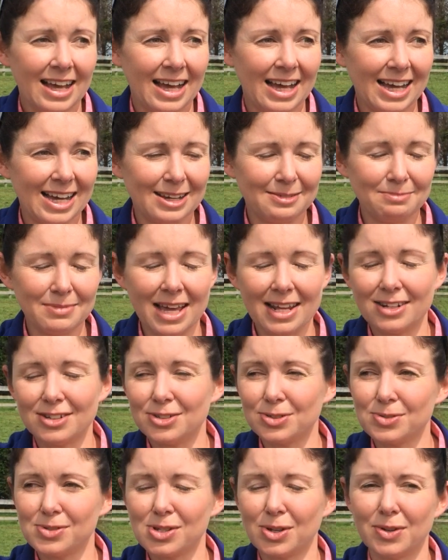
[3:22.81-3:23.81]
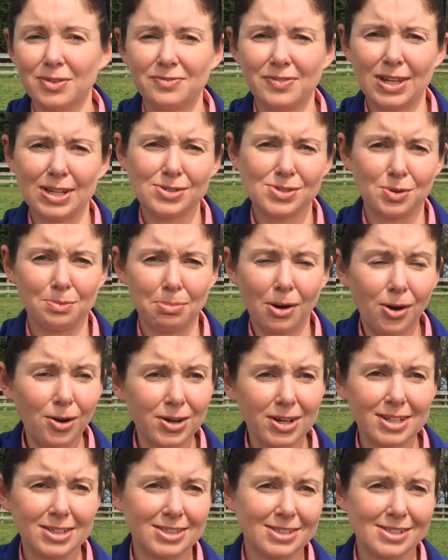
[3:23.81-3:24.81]
and it also affects your
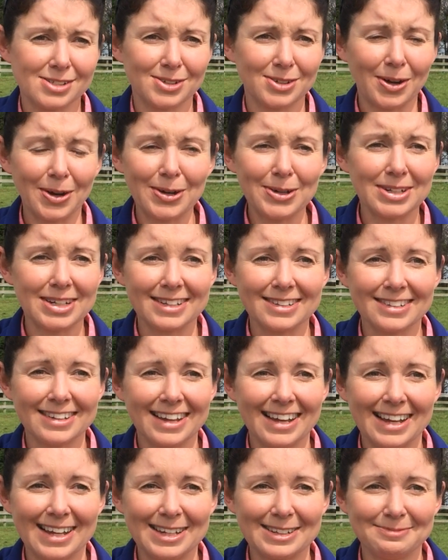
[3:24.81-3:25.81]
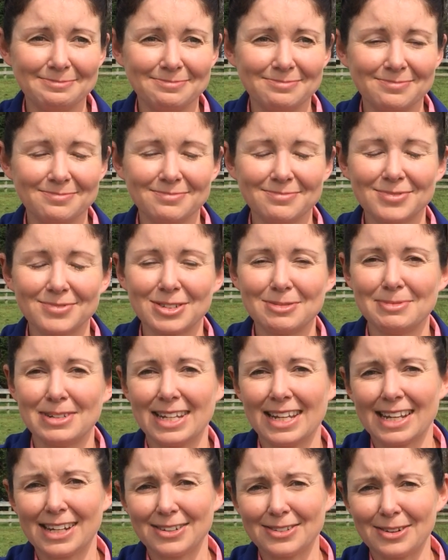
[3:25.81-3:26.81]
pocket as an owner from
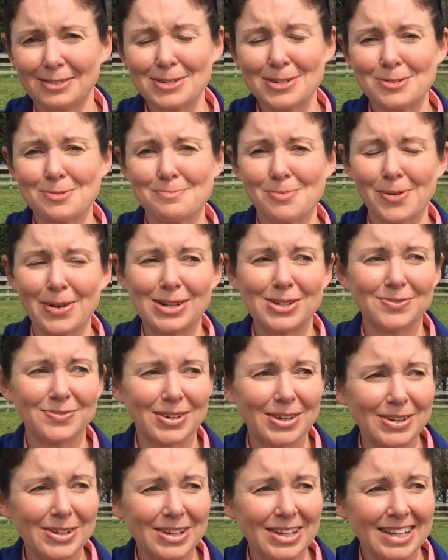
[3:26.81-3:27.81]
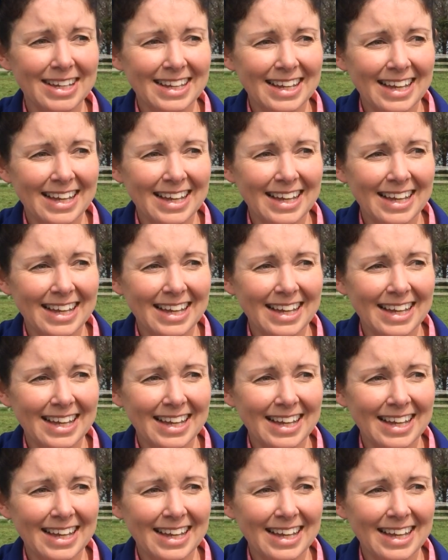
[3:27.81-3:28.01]
an economical point of view.